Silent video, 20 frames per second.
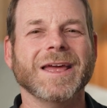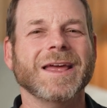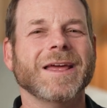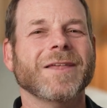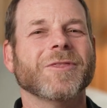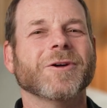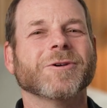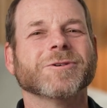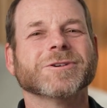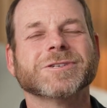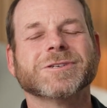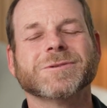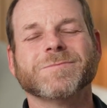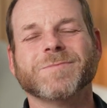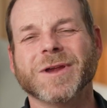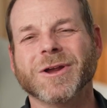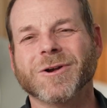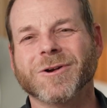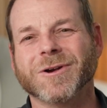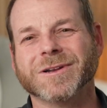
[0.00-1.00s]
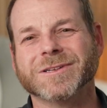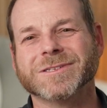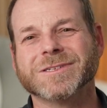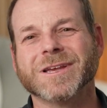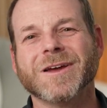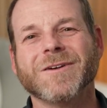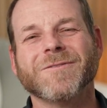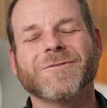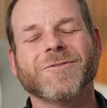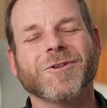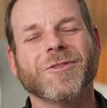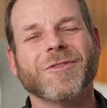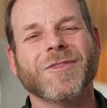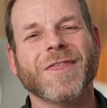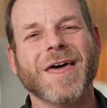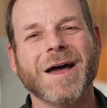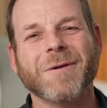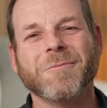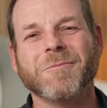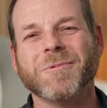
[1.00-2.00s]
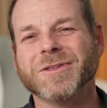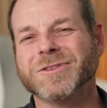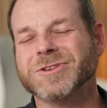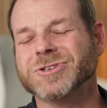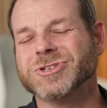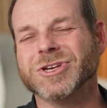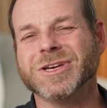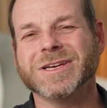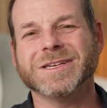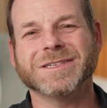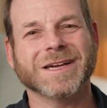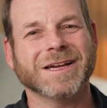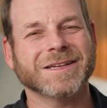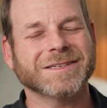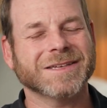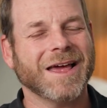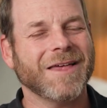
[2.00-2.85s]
in their spirits for them with Jesus.